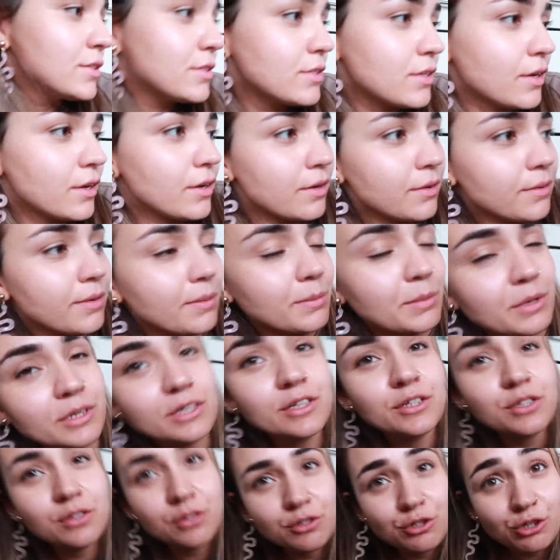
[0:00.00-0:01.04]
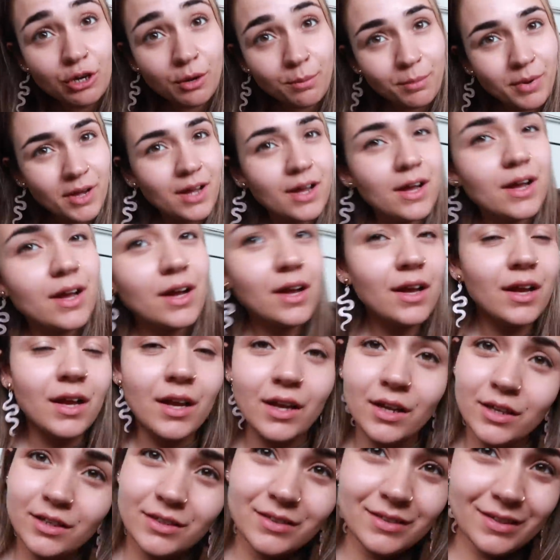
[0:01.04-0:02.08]
So I'm gonna do the top part,
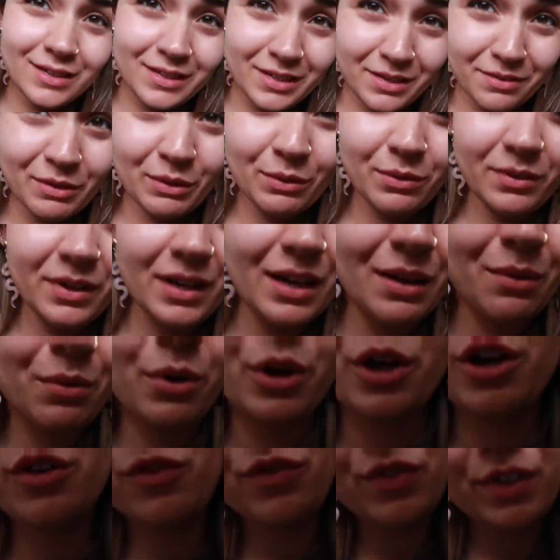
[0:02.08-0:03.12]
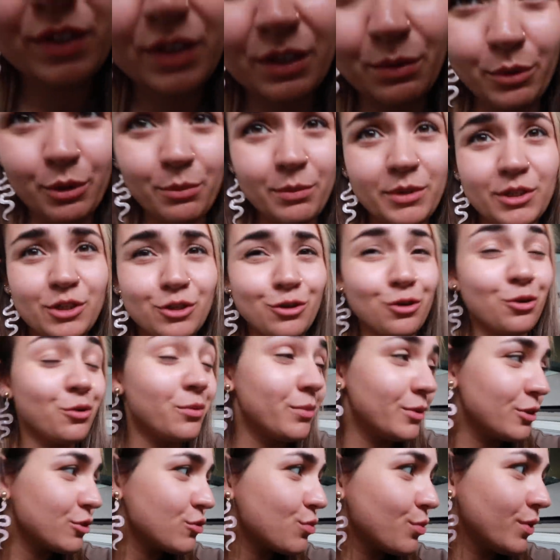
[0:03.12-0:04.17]
clear it all out. Hopefully there won't be too
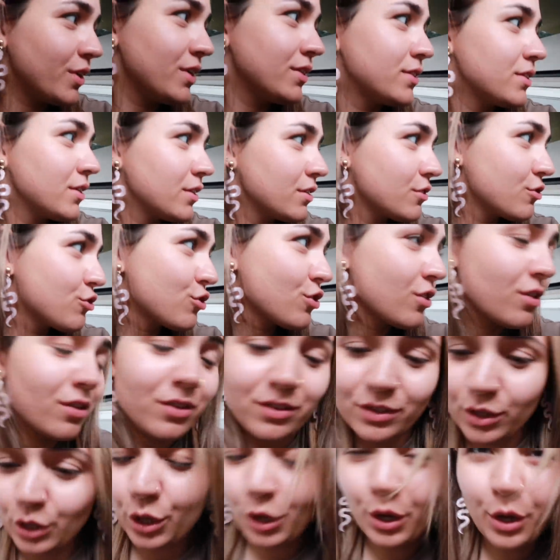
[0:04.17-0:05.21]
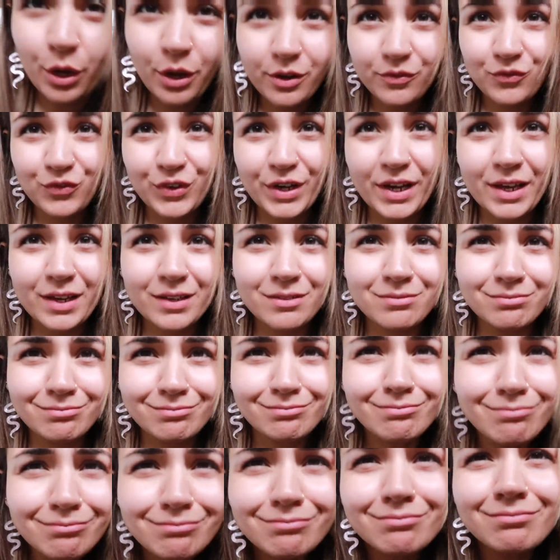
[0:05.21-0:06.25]
much wastage. Hopefully,
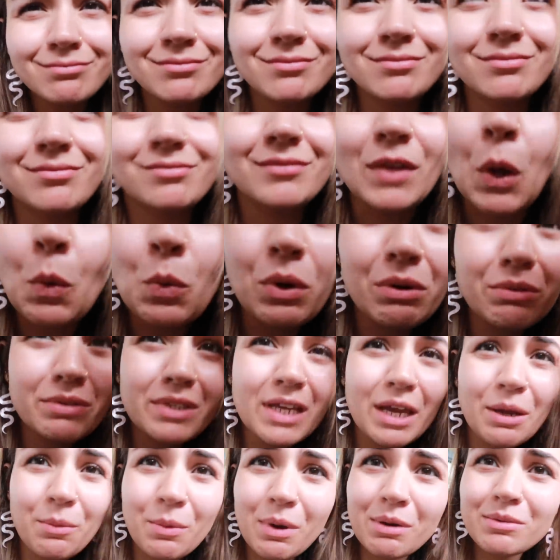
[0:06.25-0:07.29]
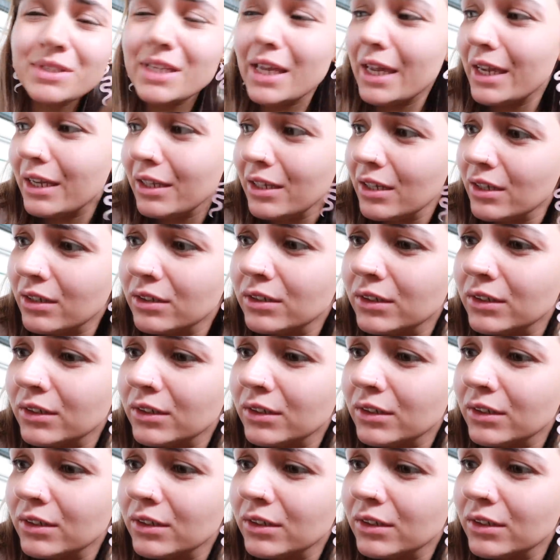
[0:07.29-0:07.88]
we'll see. We'll see.